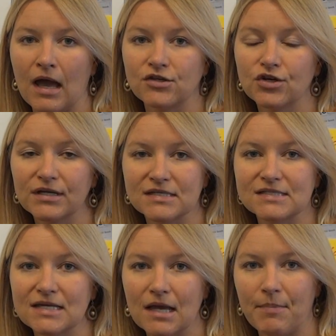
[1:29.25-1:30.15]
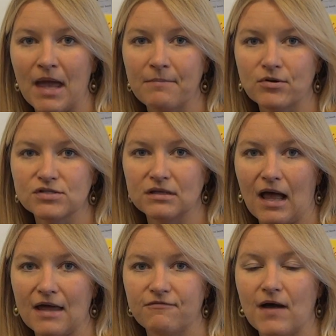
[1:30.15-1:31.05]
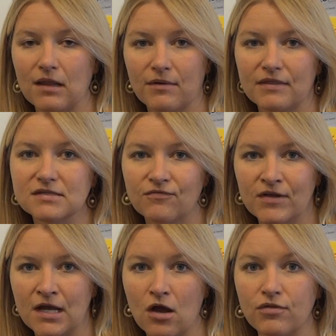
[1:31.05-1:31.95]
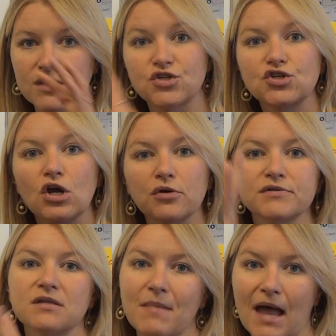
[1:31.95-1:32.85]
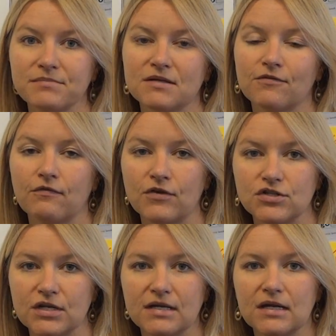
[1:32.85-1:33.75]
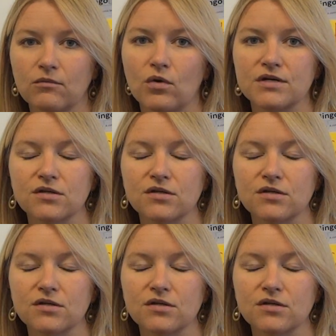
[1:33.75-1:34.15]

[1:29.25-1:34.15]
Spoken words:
And you're going to see a paper slide following this video that shows the maps of the French and Indian War,